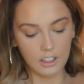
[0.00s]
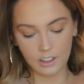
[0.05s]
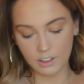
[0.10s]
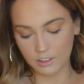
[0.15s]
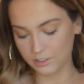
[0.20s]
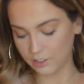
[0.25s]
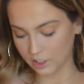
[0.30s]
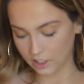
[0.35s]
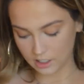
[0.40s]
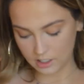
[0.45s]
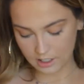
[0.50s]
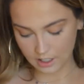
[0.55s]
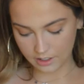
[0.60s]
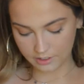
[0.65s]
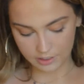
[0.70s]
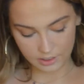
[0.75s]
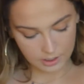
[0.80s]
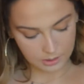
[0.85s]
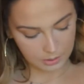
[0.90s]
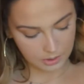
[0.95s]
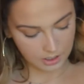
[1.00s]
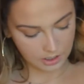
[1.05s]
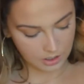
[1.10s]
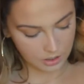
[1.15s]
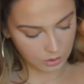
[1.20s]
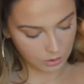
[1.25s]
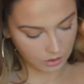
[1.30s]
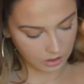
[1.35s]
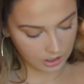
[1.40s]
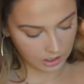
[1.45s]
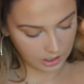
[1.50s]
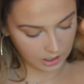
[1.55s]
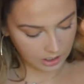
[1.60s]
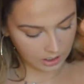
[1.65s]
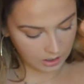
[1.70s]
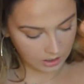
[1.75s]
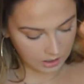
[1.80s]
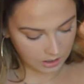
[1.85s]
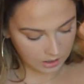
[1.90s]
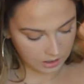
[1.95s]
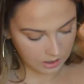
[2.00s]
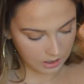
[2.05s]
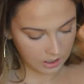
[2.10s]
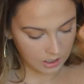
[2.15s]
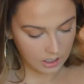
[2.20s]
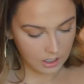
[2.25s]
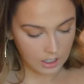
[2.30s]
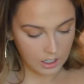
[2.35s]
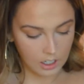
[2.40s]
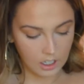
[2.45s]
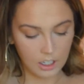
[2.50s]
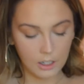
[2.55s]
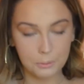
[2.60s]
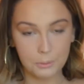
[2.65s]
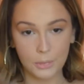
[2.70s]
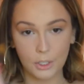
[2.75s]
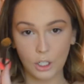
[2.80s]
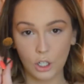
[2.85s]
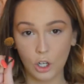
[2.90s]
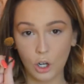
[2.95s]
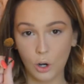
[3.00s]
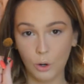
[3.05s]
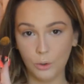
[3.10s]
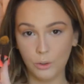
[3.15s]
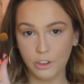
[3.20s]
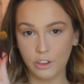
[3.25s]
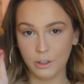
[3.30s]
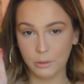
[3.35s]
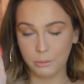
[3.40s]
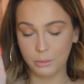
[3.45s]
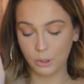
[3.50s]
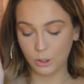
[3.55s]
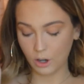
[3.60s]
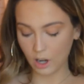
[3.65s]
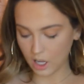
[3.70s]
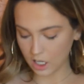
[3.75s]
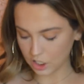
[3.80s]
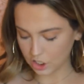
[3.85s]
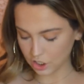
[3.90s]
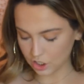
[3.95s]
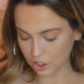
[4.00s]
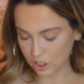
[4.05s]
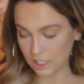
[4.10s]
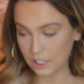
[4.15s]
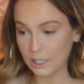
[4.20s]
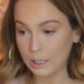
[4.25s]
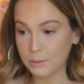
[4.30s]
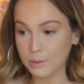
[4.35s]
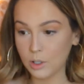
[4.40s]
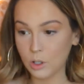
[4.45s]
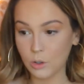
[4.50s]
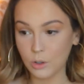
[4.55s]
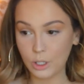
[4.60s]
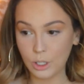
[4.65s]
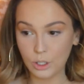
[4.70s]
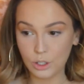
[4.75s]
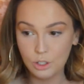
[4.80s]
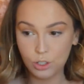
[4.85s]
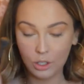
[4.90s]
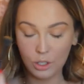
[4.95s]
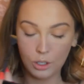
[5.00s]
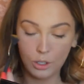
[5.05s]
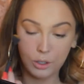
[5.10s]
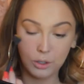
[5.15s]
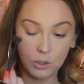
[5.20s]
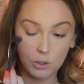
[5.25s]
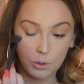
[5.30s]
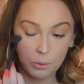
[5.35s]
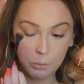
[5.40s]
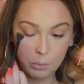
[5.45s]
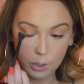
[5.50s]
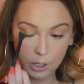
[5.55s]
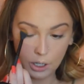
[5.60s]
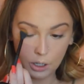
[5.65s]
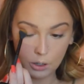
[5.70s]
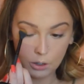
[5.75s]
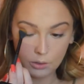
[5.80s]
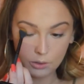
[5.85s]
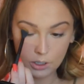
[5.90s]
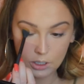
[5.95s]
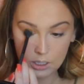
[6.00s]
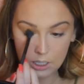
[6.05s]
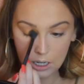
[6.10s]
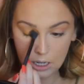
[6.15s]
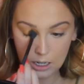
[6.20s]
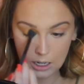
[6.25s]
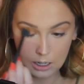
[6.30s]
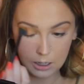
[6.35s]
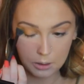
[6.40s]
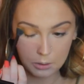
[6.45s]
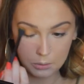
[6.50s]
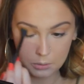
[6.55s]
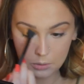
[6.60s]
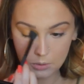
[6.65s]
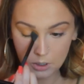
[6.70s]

Very self-explanatory. I'm going to coat the brush, and I'm going to put it over top,